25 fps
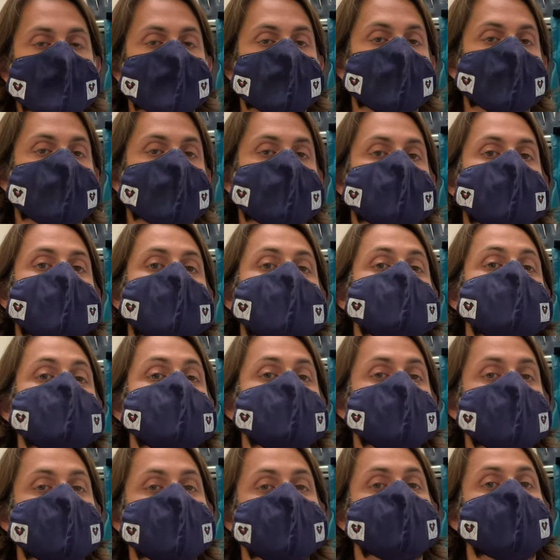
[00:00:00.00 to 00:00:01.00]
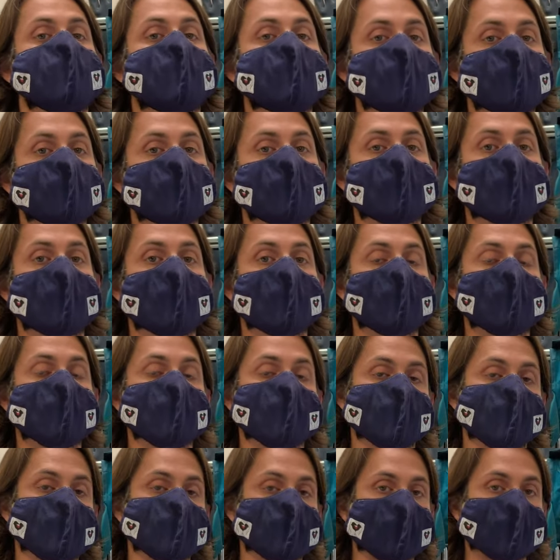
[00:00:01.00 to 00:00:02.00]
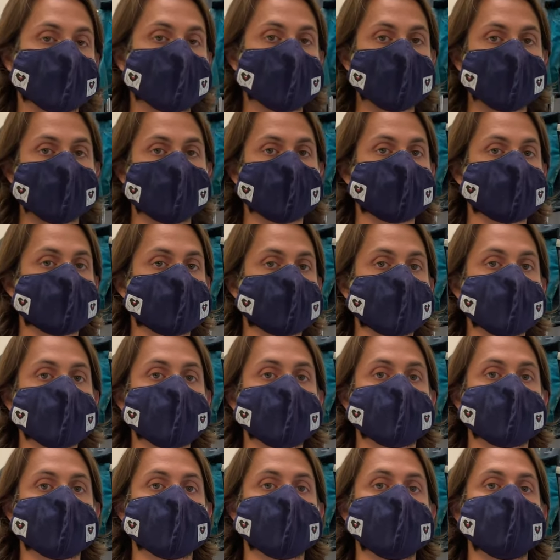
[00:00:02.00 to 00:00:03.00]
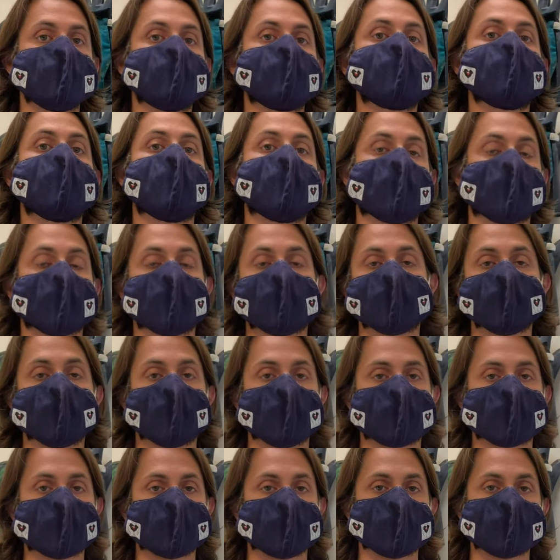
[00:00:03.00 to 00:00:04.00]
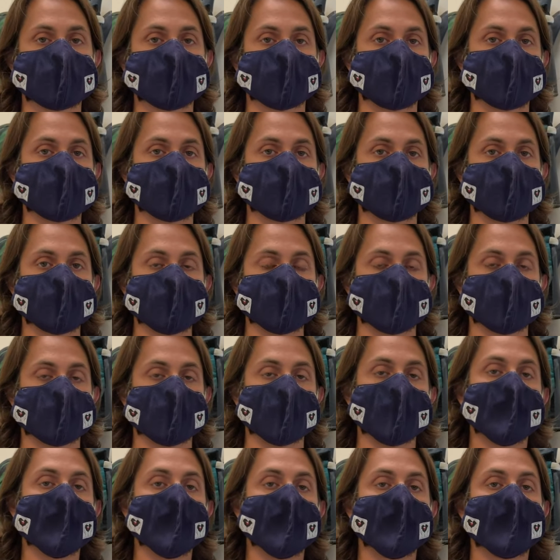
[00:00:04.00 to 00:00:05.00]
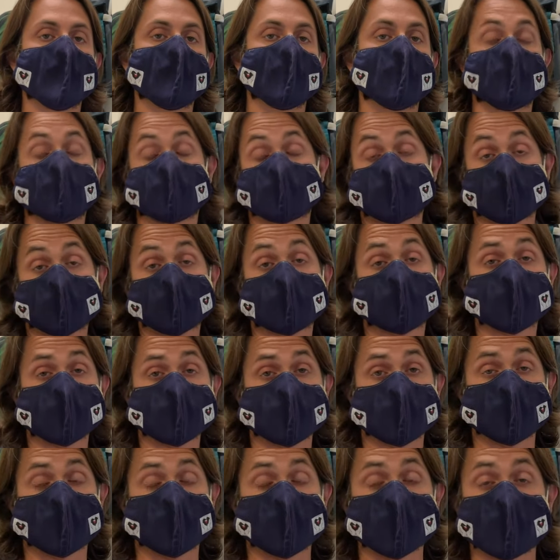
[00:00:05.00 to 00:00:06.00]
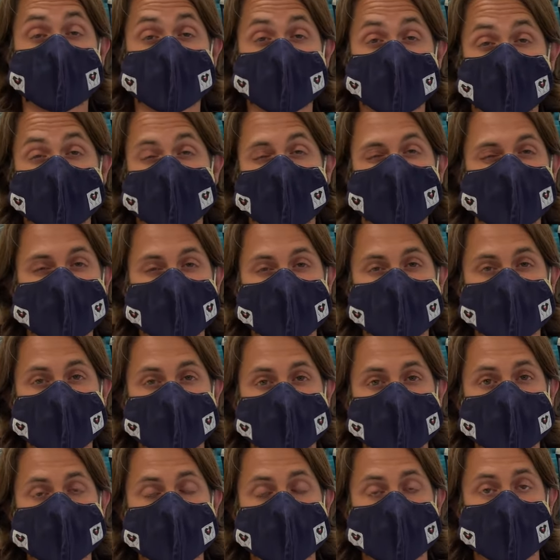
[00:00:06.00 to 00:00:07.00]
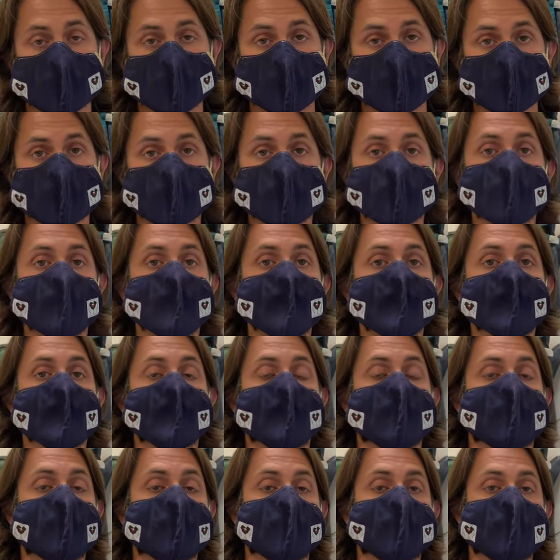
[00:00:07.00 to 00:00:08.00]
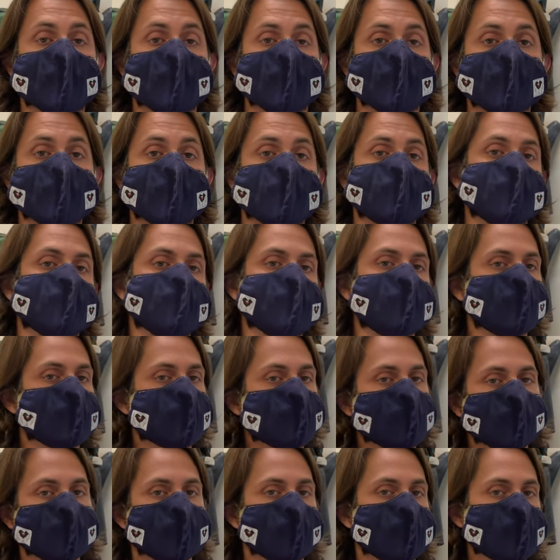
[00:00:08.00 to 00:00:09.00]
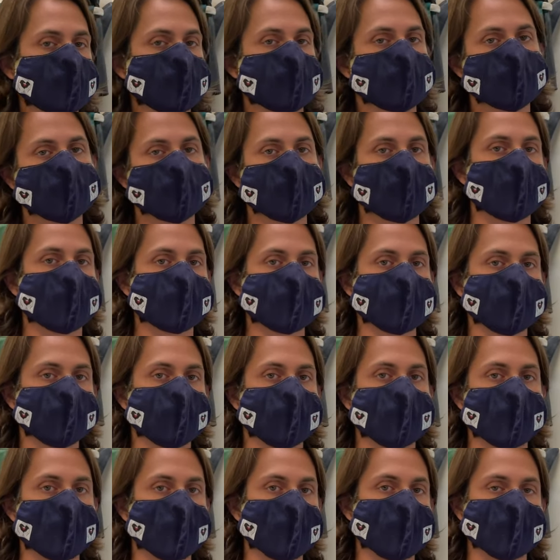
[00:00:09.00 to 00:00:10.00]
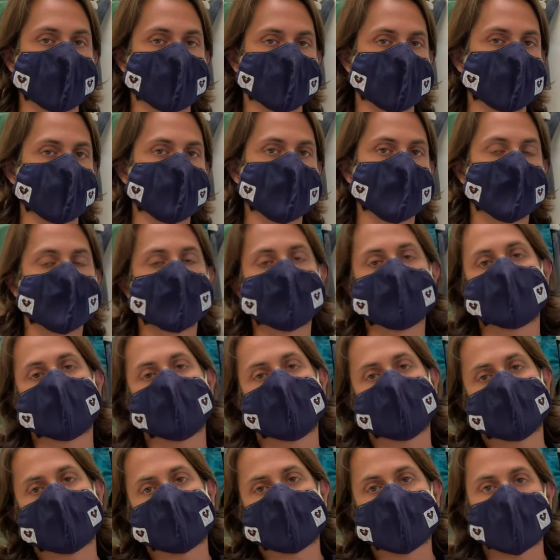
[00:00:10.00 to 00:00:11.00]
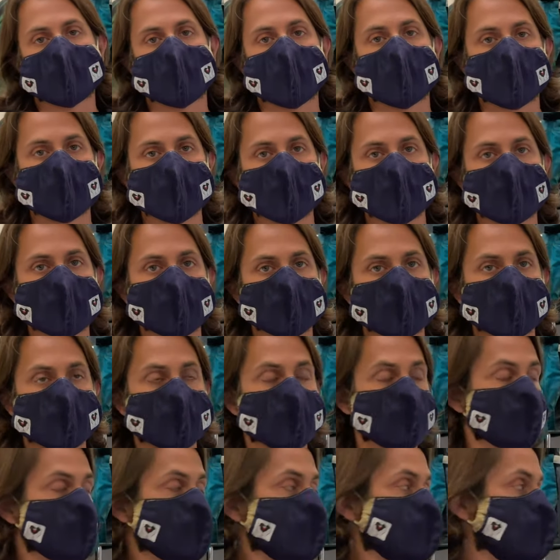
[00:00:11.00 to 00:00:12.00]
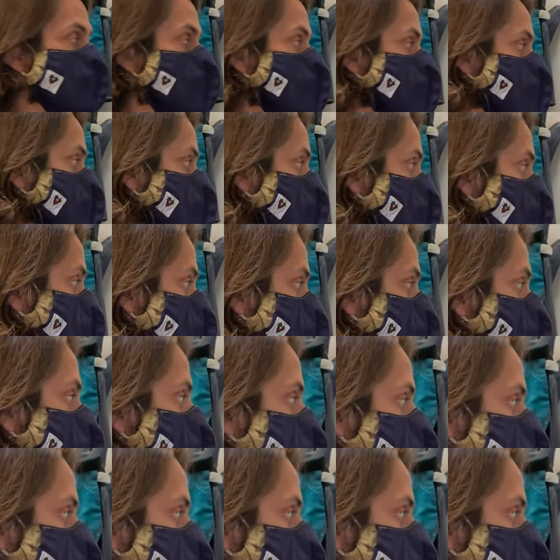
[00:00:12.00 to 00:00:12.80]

The question is whether or not, you know, people choose to move forward with some sort of treatment, surgical treatment in an 11-year-old dog. So there are some risks that you have to weigh and, you know, figure out what it is you want to do. There's also the